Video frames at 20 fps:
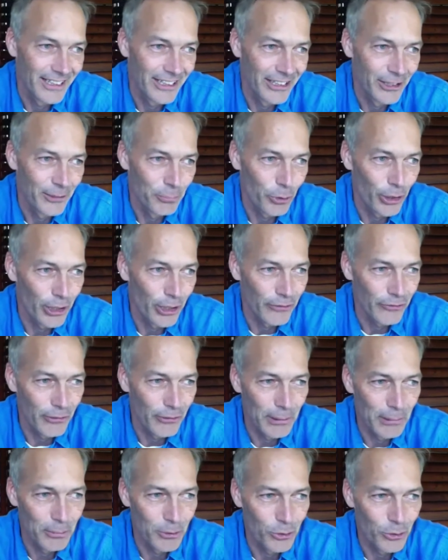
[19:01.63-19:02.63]
end up writing for
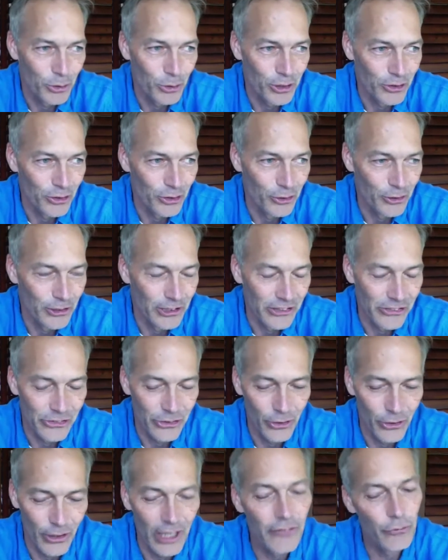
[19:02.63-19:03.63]
people who can do it.
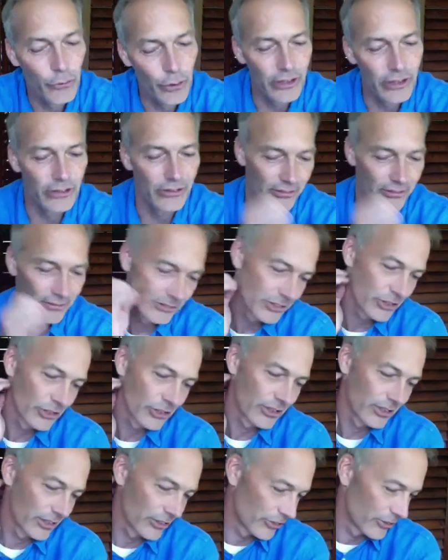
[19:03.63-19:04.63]
So I've written
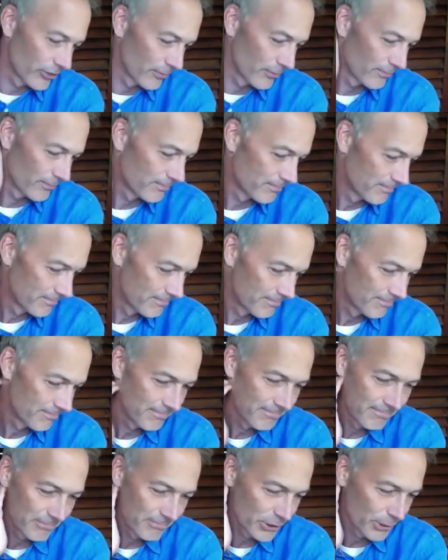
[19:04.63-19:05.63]
certainly some
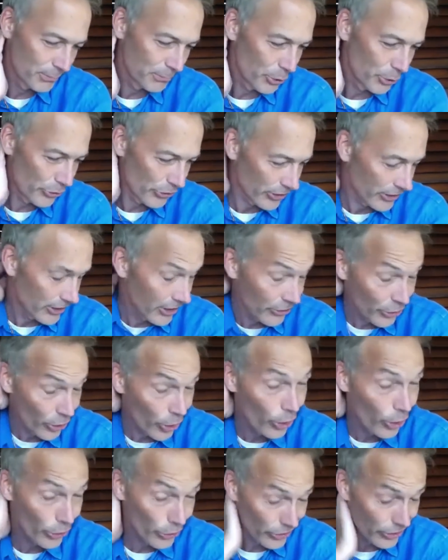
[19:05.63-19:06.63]
music that is
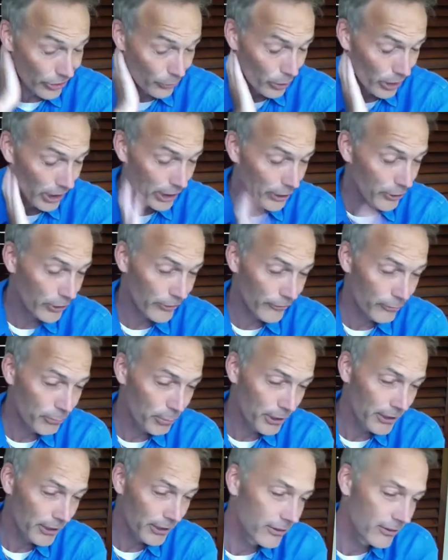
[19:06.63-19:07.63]
harder than what I could have
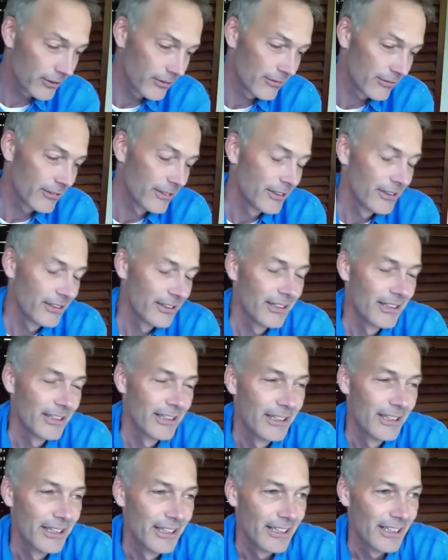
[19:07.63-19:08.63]
played.
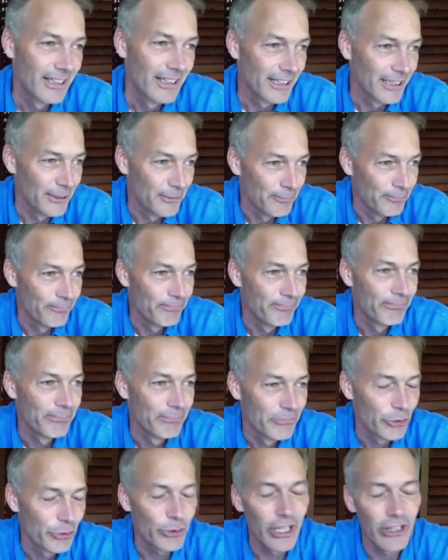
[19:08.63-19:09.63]

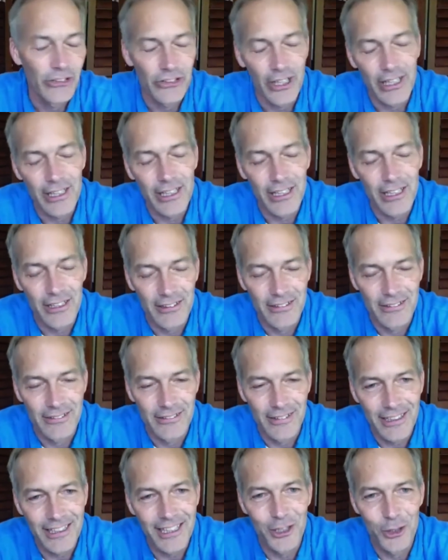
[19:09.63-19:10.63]
So yes, I
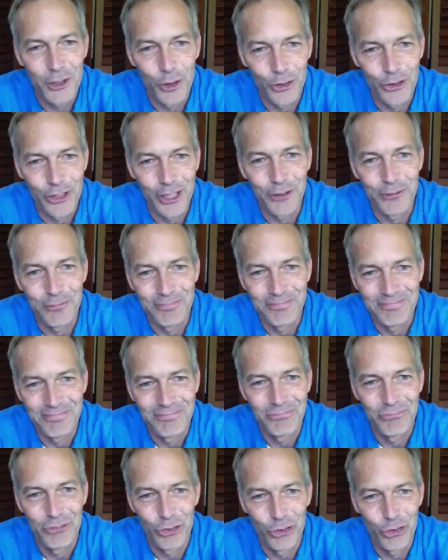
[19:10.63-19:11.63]
get called out
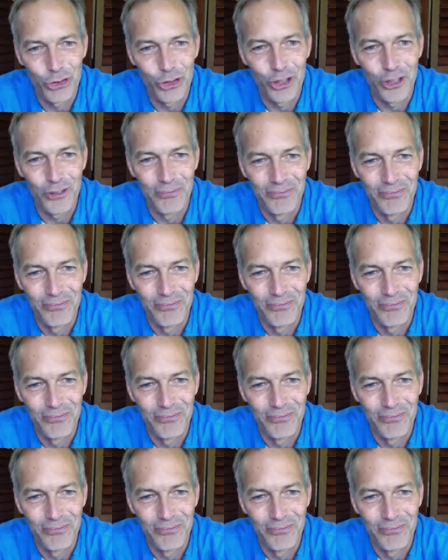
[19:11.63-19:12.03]
for sure.